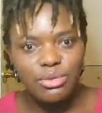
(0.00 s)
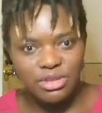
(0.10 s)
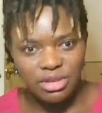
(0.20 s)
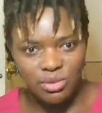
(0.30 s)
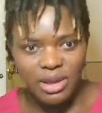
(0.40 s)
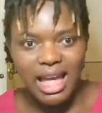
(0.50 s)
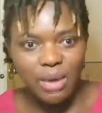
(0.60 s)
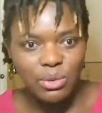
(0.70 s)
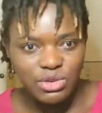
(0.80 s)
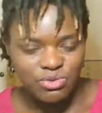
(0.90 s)
the way I
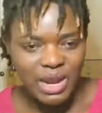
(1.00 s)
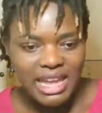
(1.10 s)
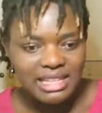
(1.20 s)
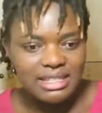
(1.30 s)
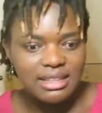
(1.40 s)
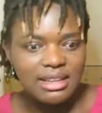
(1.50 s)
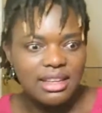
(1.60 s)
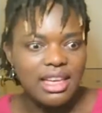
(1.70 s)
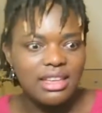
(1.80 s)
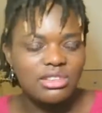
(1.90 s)
was raised, and I
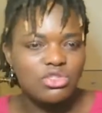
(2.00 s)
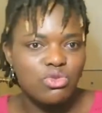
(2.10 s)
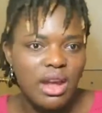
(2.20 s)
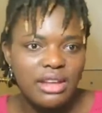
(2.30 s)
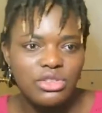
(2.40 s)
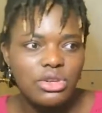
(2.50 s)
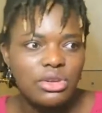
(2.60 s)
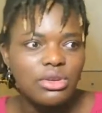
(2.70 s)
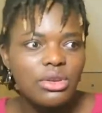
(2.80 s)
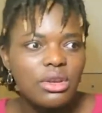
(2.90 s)
guess trying to